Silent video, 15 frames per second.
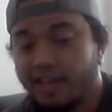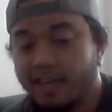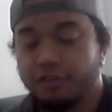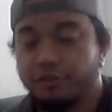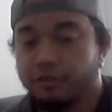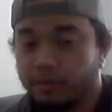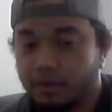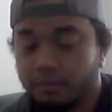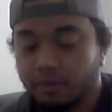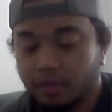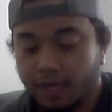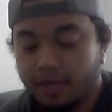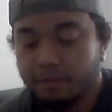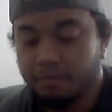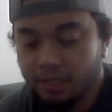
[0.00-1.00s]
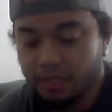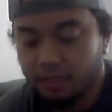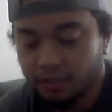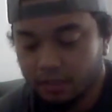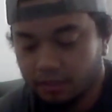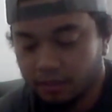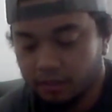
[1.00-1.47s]
had trouble, I
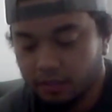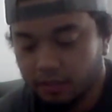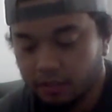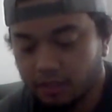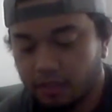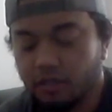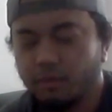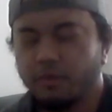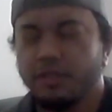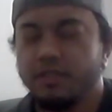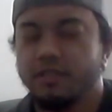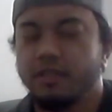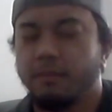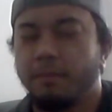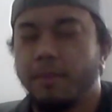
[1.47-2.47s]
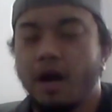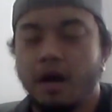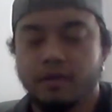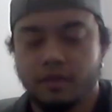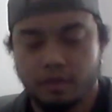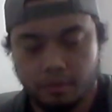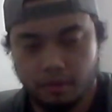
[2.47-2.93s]
mean that it was
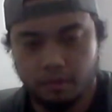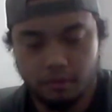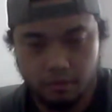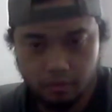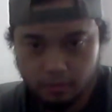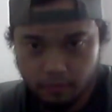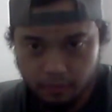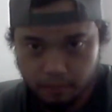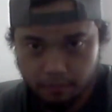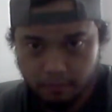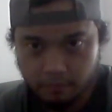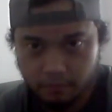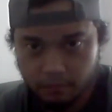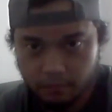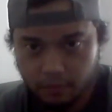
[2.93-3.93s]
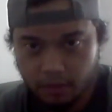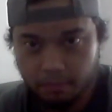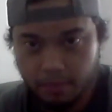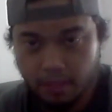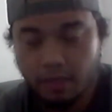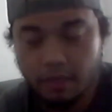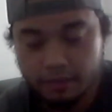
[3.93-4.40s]
impossible,
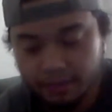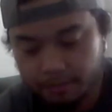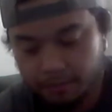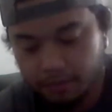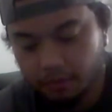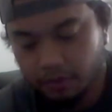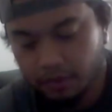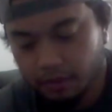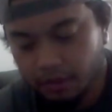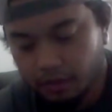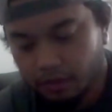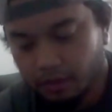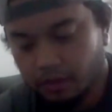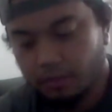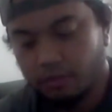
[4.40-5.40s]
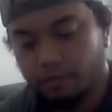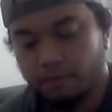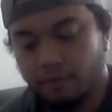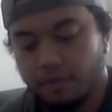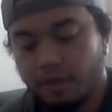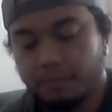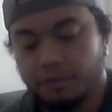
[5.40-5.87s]
impossible
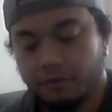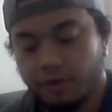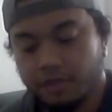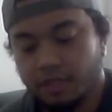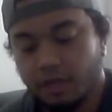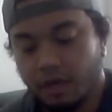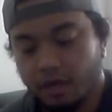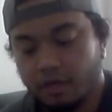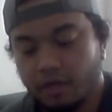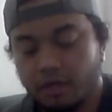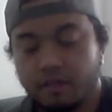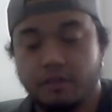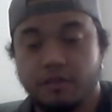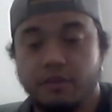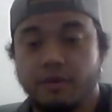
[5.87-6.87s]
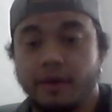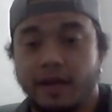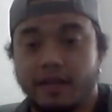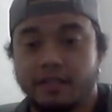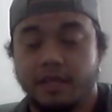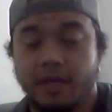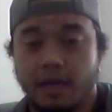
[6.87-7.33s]
for them to trust God and do
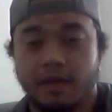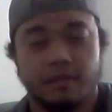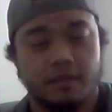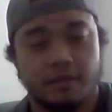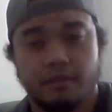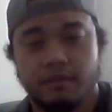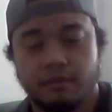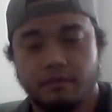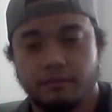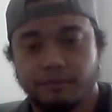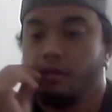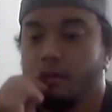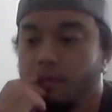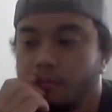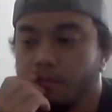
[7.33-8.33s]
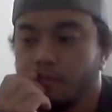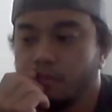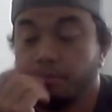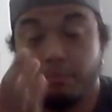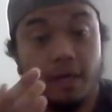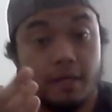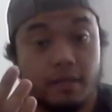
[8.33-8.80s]
as he asked.
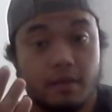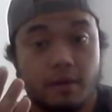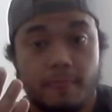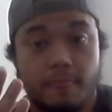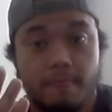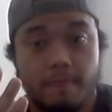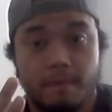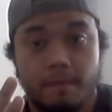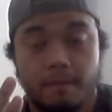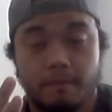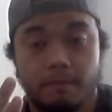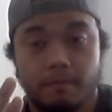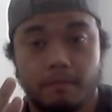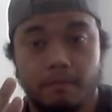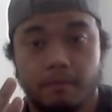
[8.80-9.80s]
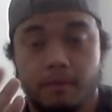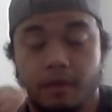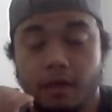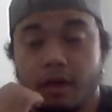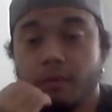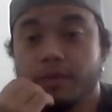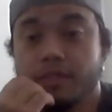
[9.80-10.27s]
But
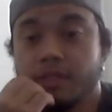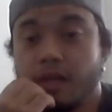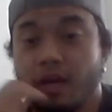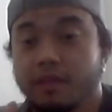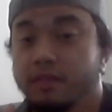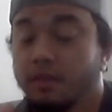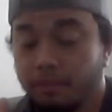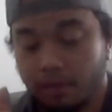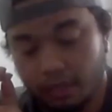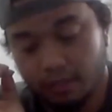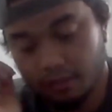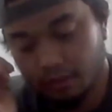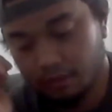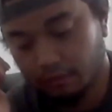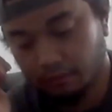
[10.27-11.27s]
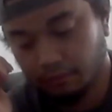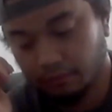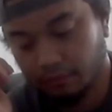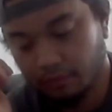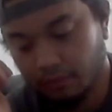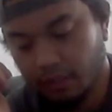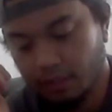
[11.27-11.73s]
God was not surprised.
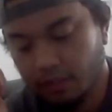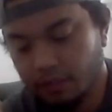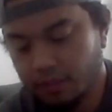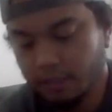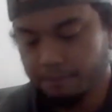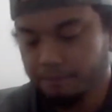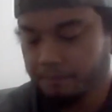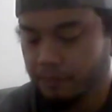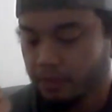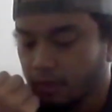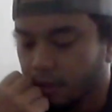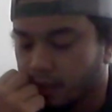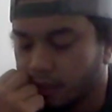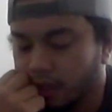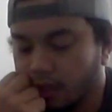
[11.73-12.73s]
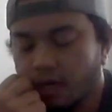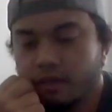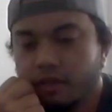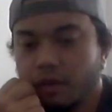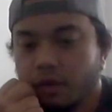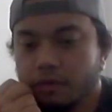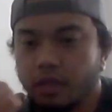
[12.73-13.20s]
You see, God
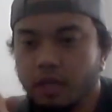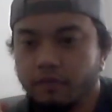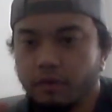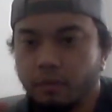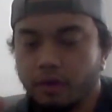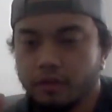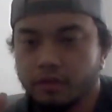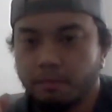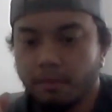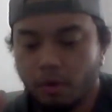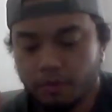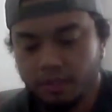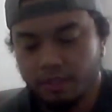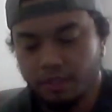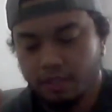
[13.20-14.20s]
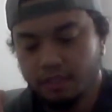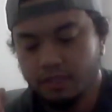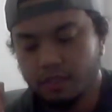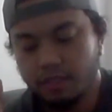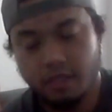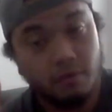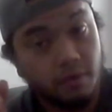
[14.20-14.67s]
knows everyone's
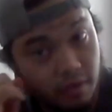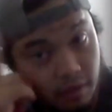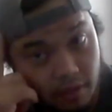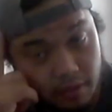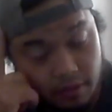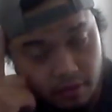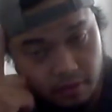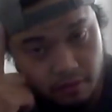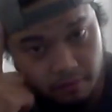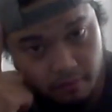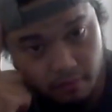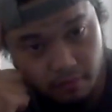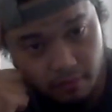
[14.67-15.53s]
most secret thoughts